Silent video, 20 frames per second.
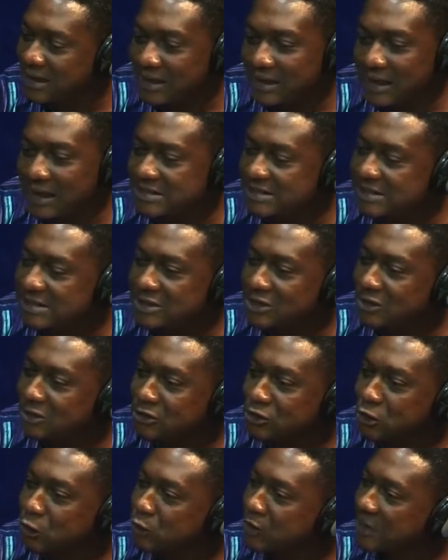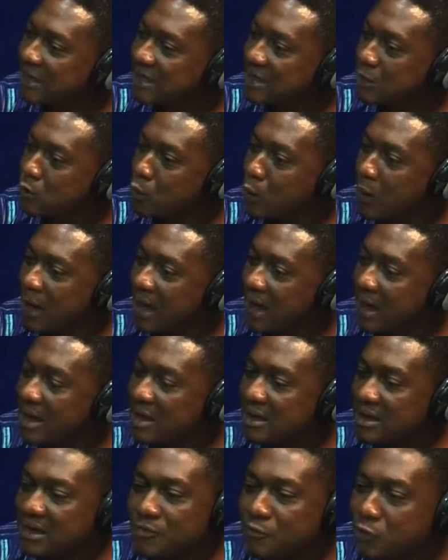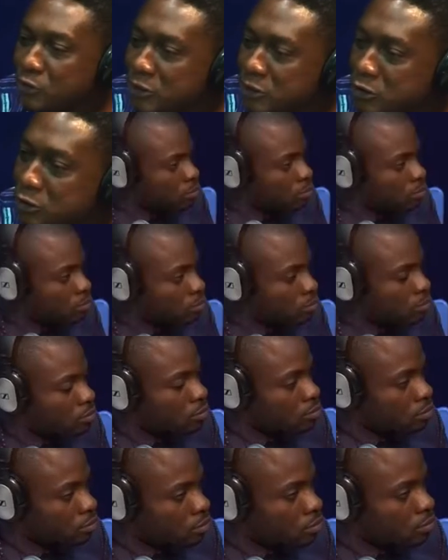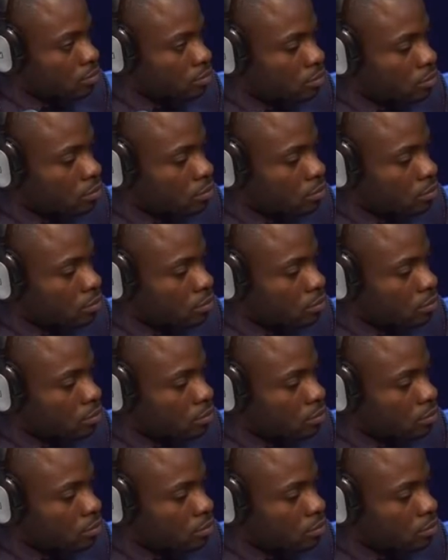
That is not done anywhere. Even in United States, you